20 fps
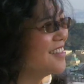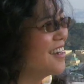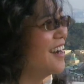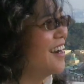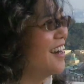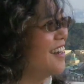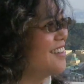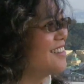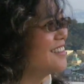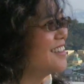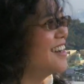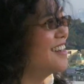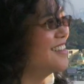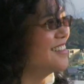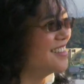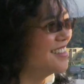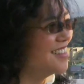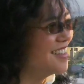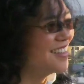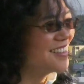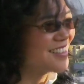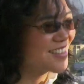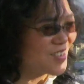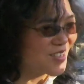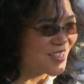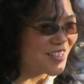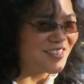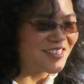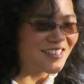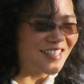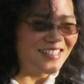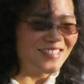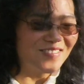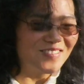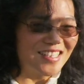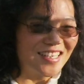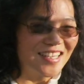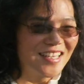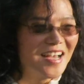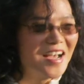Yeah, no, it goes like
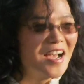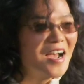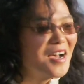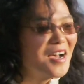something like